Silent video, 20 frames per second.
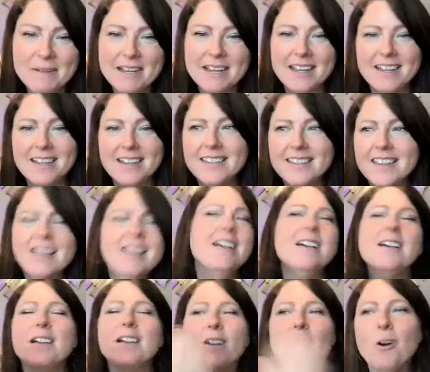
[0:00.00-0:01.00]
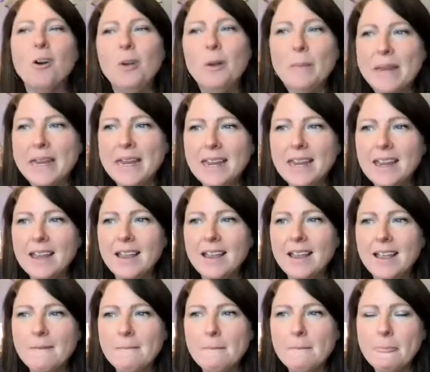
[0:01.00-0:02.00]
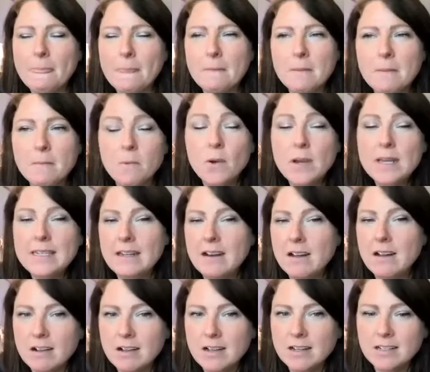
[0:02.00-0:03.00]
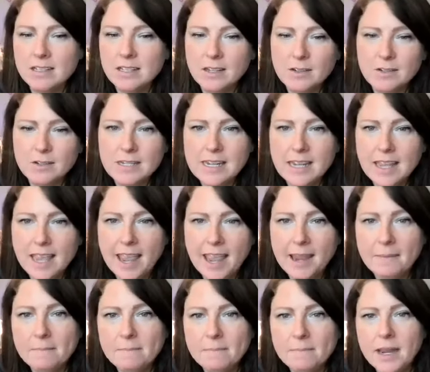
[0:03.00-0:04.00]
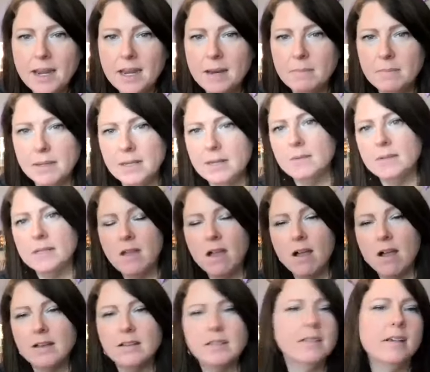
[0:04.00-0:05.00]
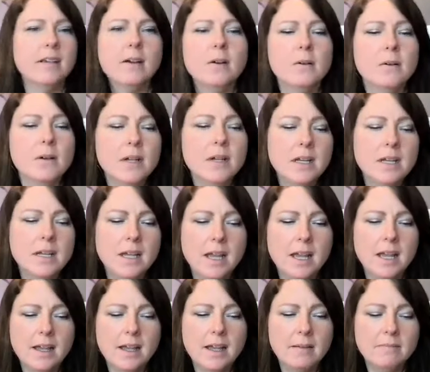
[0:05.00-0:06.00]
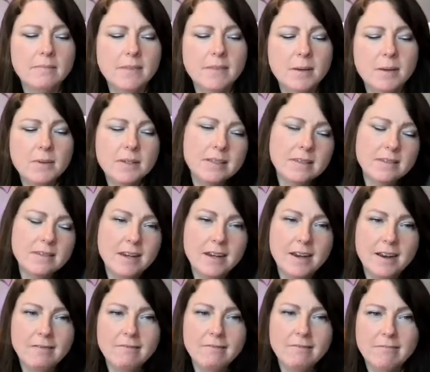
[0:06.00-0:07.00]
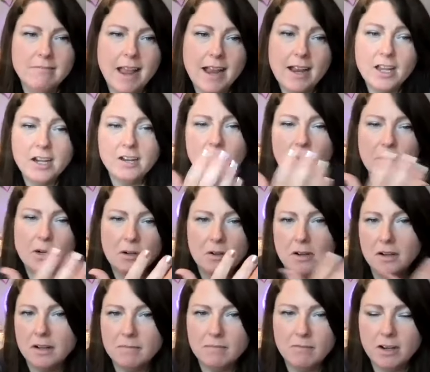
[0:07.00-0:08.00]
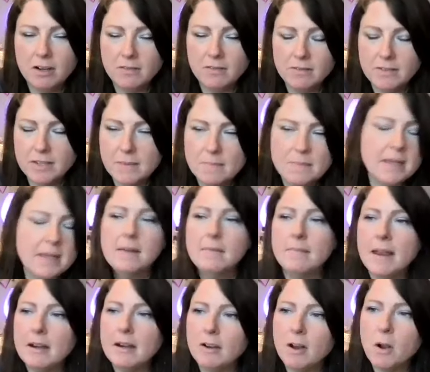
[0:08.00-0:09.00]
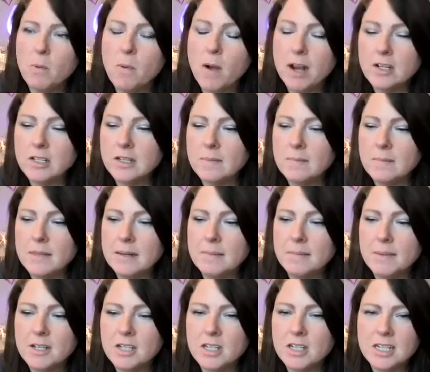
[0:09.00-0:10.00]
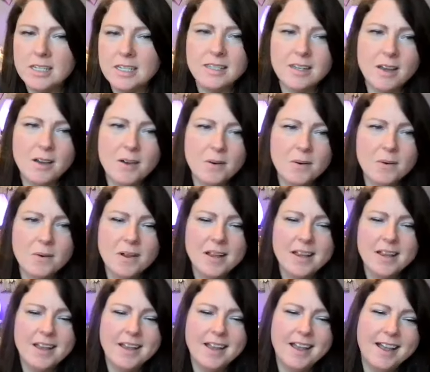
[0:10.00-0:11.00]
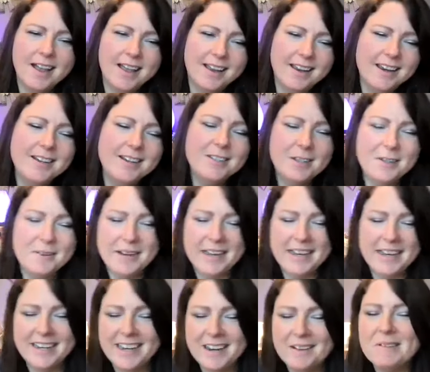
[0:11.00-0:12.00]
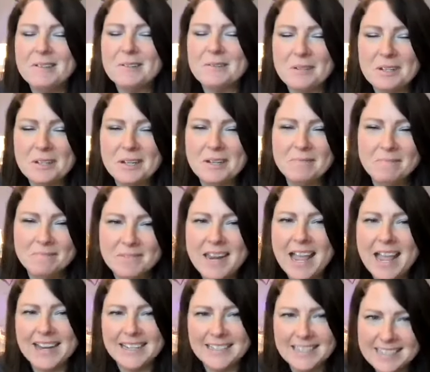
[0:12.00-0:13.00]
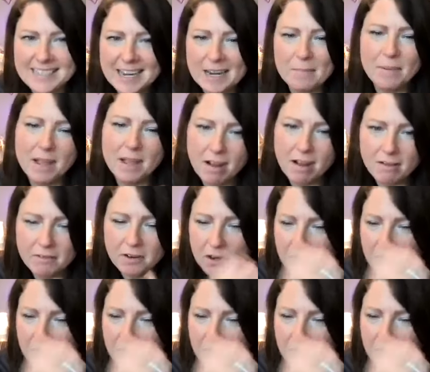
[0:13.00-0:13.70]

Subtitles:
because Colby, the boys had all gone to the UT game and Ben was gone. So it was, you know, I could have put her in front of something and made her go watch something, but she's so into it. It was really nice because I could play off